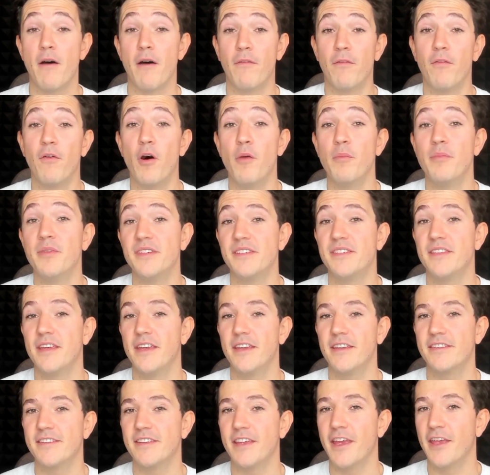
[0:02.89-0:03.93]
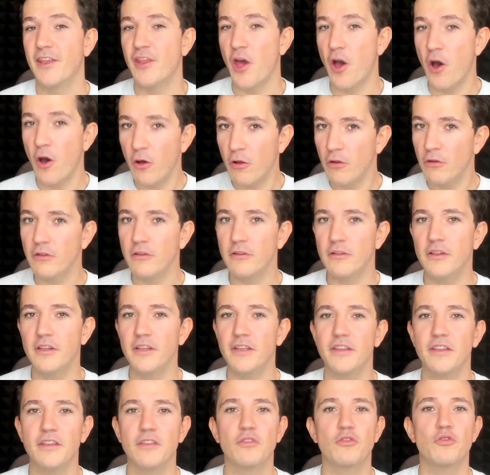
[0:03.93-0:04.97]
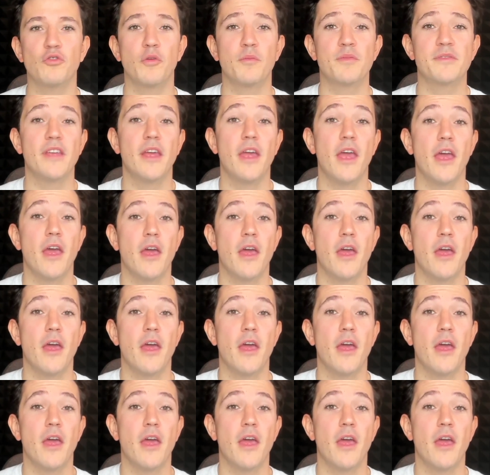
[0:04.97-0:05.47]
for business and all the LinkedIn groups